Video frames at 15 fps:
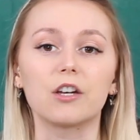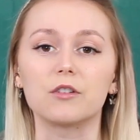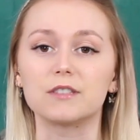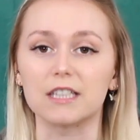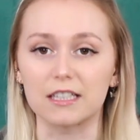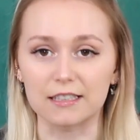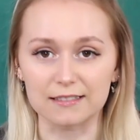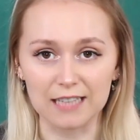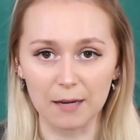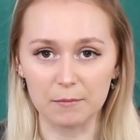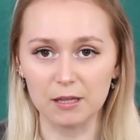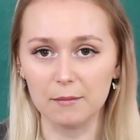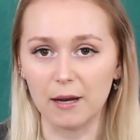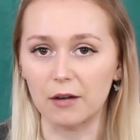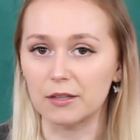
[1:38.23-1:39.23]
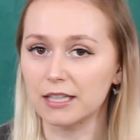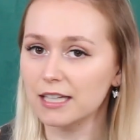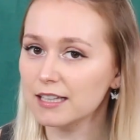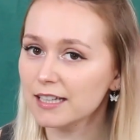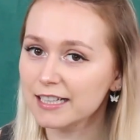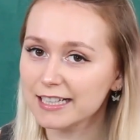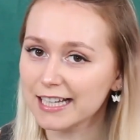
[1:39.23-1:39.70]
goes in depth about
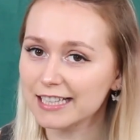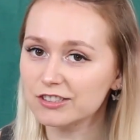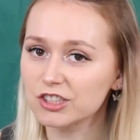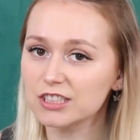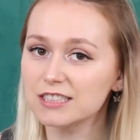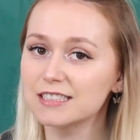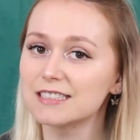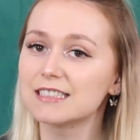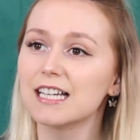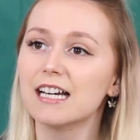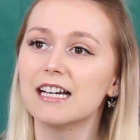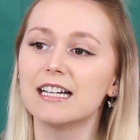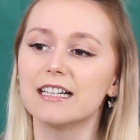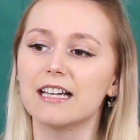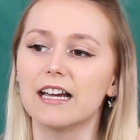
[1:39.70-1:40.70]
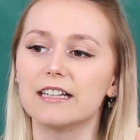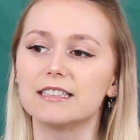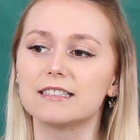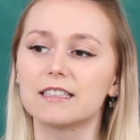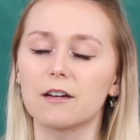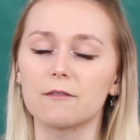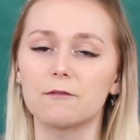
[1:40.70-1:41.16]
chelating agents.
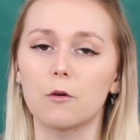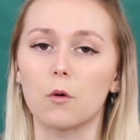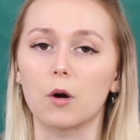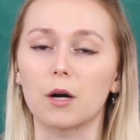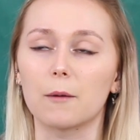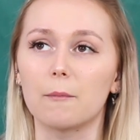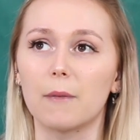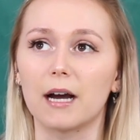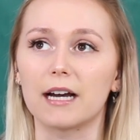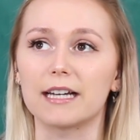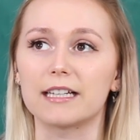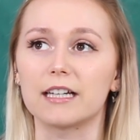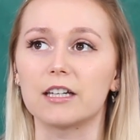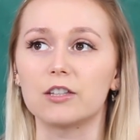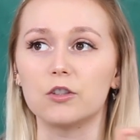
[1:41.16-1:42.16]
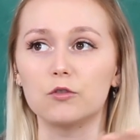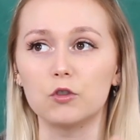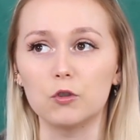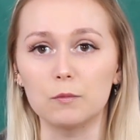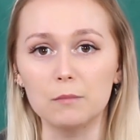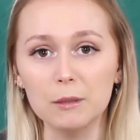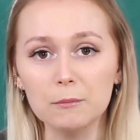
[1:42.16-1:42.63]
It's for my
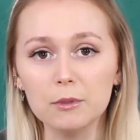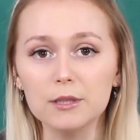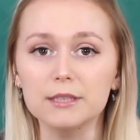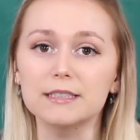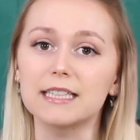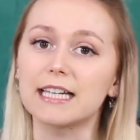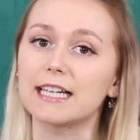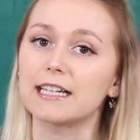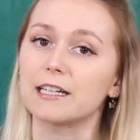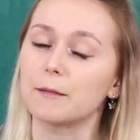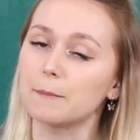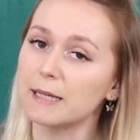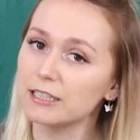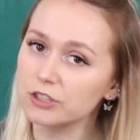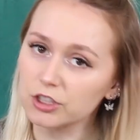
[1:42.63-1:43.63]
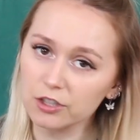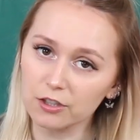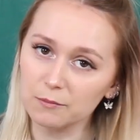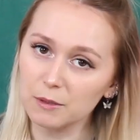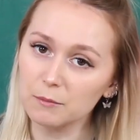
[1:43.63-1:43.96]
YouTube members and Patreon